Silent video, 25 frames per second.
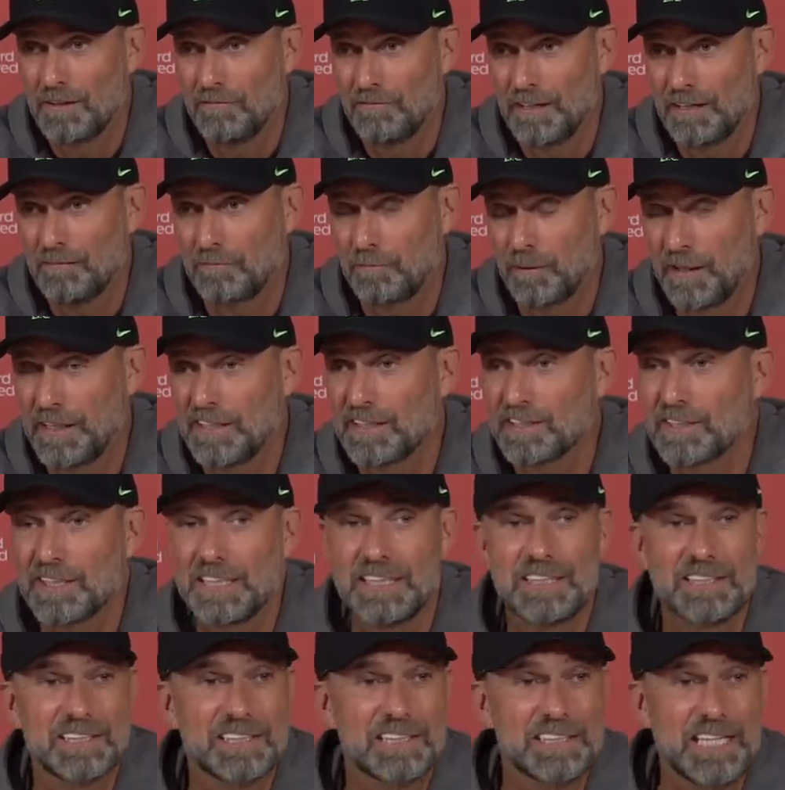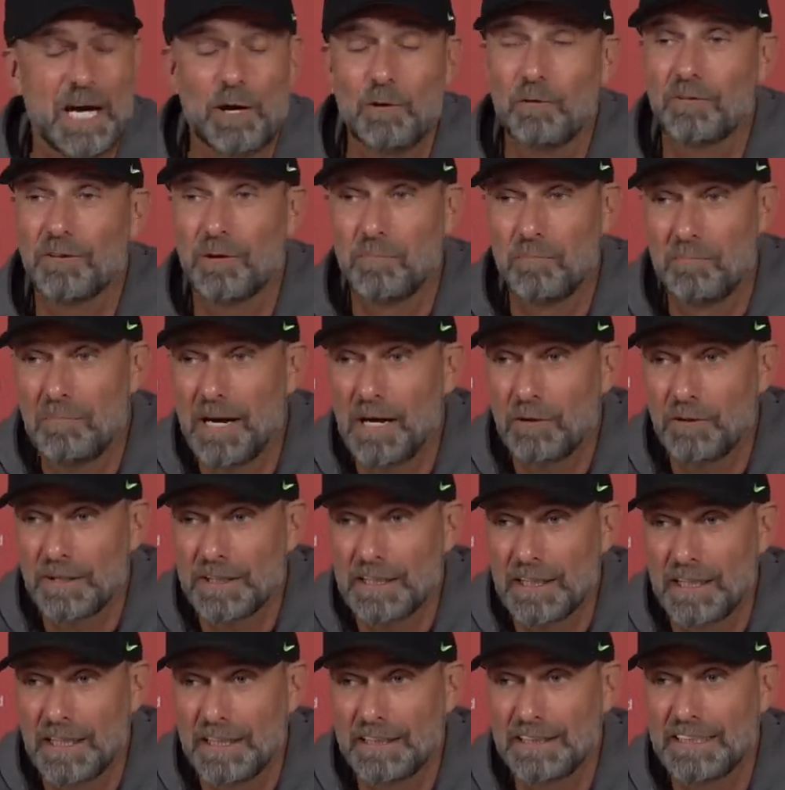We have players in South
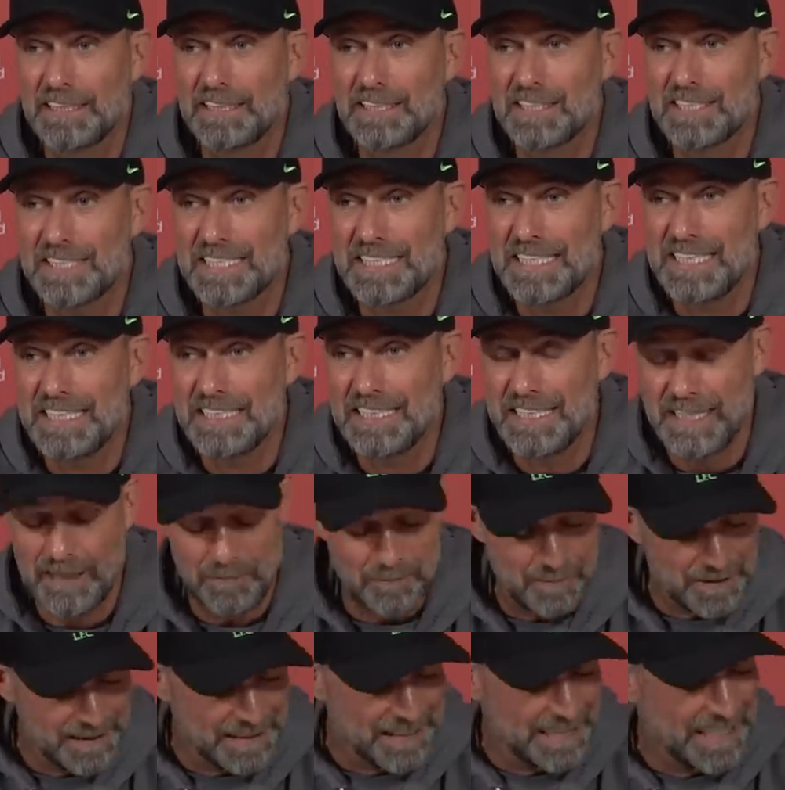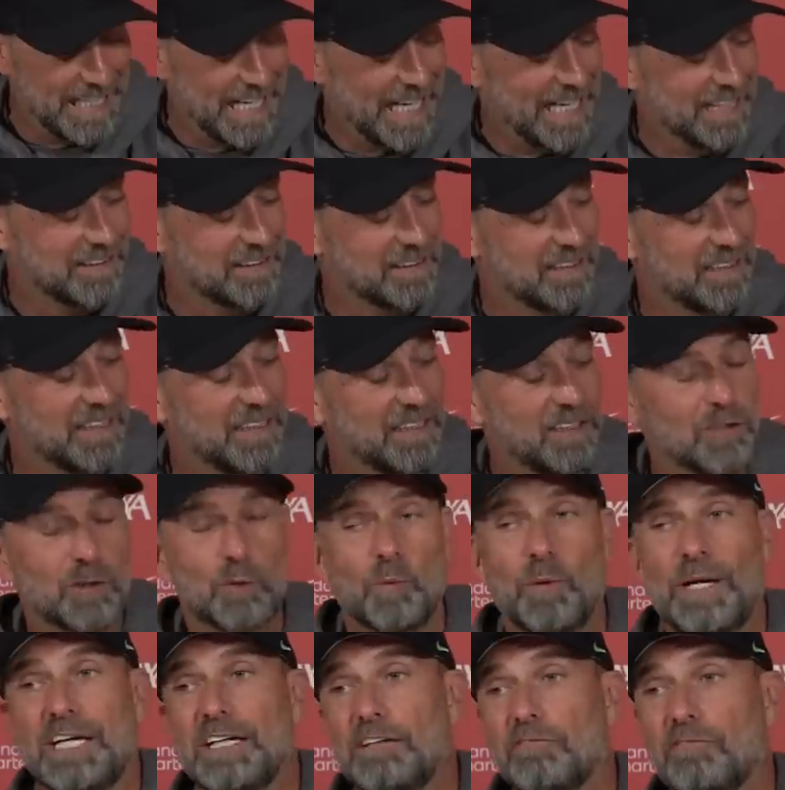America. I didn't see them yet. In
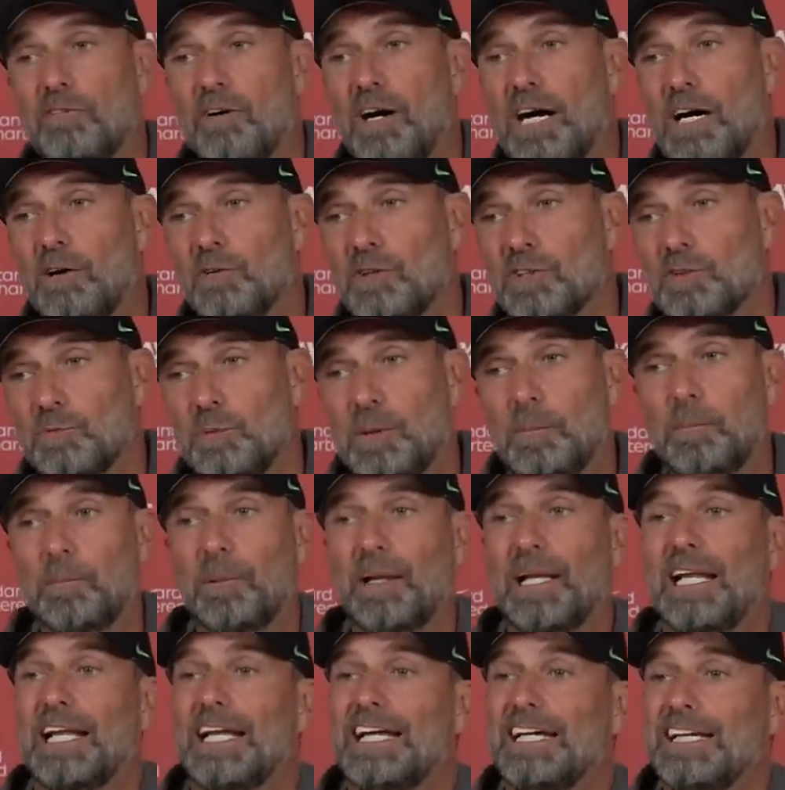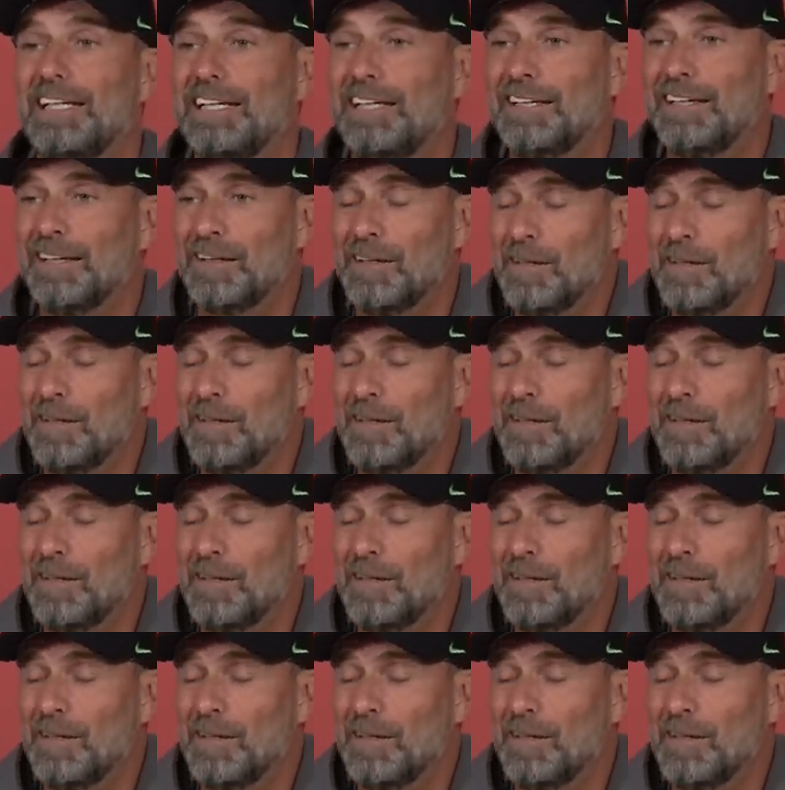24 hours we play.